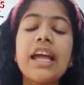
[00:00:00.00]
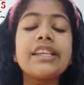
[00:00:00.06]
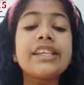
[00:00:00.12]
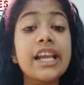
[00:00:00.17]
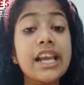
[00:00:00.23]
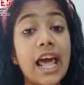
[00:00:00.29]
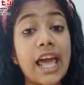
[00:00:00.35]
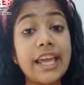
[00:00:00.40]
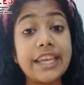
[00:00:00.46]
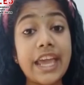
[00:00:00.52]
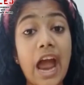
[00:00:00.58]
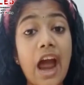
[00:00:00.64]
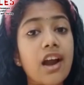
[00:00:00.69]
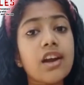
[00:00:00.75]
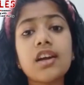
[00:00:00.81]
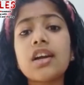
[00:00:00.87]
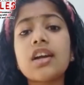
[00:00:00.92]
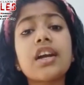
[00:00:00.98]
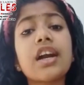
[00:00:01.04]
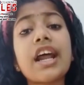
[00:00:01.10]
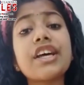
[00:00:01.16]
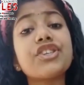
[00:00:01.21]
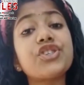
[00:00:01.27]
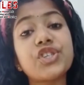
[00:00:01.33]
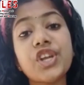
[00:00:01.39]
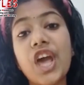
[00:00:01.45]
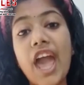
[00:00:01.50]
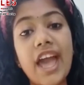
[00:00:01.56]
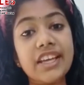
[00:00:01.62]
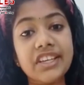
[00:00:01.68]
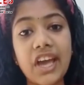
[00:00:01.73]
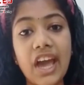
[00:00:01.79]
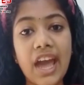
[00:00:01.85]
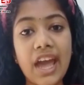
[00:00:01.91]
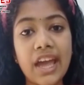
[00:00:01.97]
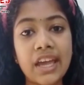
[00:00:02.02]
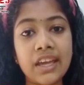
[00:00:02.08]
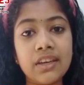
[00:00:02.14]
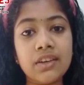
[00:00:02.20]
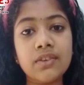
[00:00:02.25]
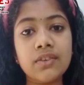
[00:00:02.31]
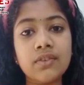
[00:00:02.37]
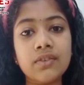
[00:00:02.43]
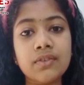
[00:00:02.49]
till I can rest again.